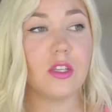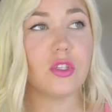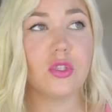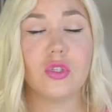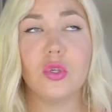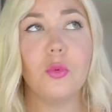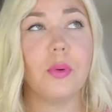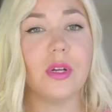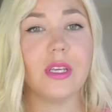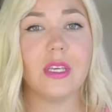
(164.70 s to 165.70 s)

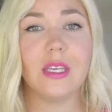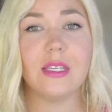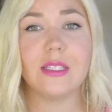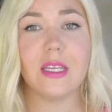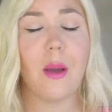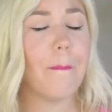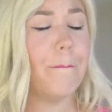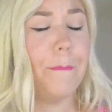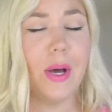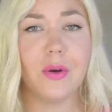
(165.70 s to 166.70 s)
super easy,
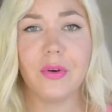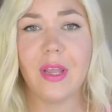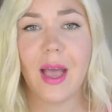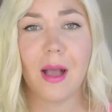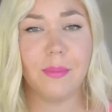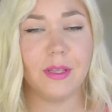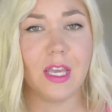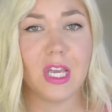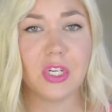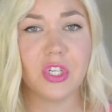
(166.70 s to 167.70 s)
buttery
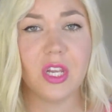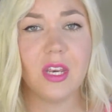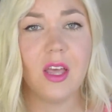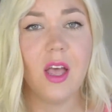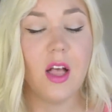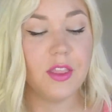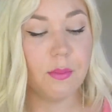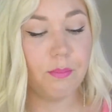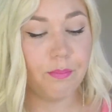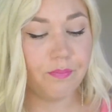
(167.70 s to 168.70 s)
application.
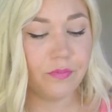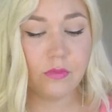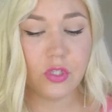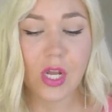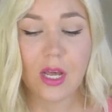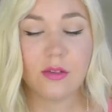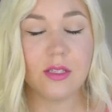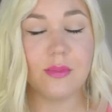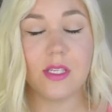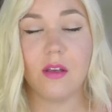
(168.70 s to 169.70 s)
The shadows
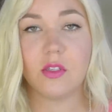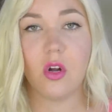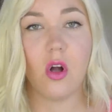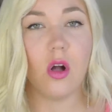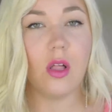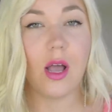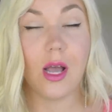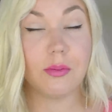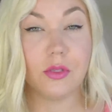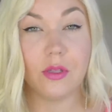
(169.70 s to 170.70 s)
themselves are all
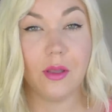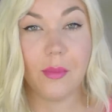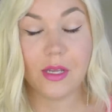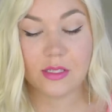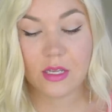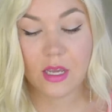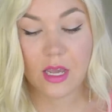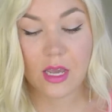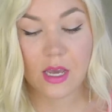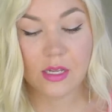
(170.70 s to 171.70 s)
absolutely
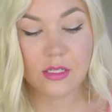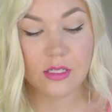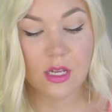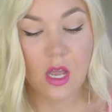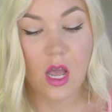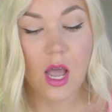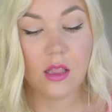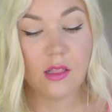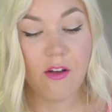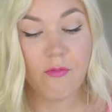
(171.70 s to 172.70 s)
amazing, and I
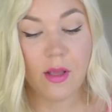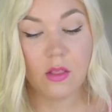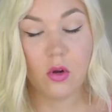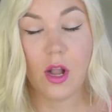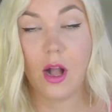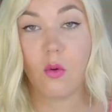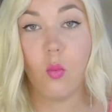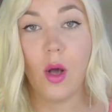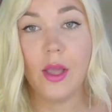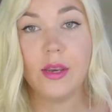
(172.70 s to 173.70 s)
love my
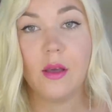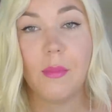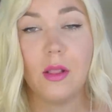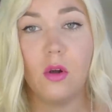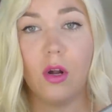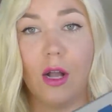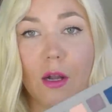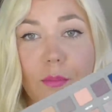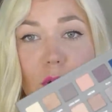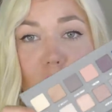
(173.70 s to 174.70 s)
Lorac 1, my
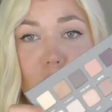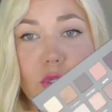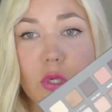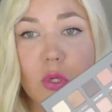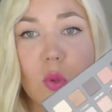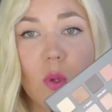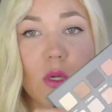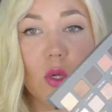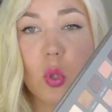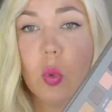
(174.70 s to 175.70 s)
Lorac Pro
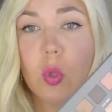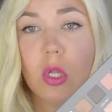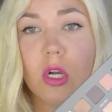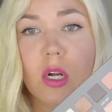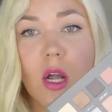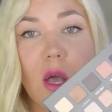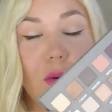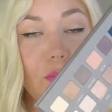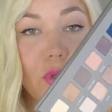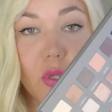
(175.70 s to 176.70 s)
2, cooler,
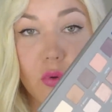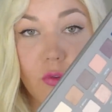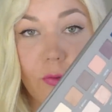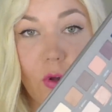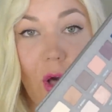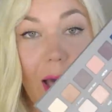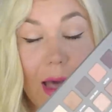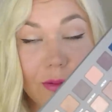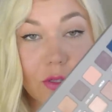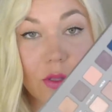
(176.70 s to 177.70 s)
beautiful,
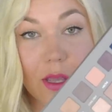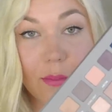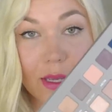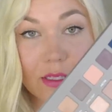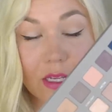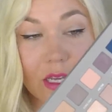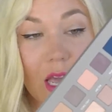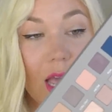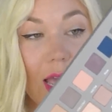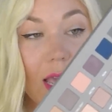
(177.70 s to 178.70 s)
absolutely amazing.
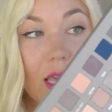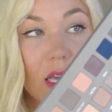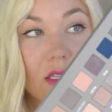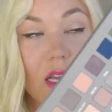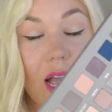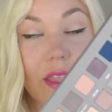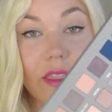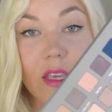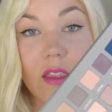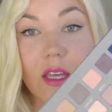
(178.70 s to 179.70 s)
And I
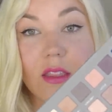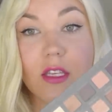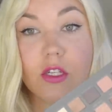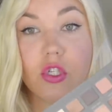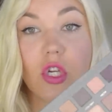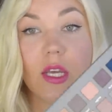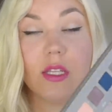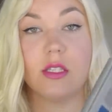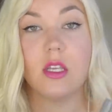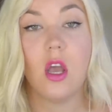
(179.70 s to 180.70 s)
think that these
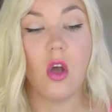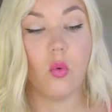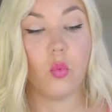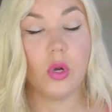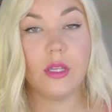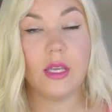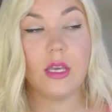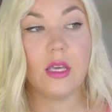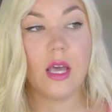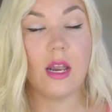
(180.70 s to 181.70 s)
shades
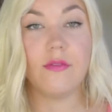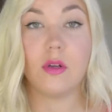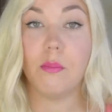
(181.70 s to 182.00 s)
really kind of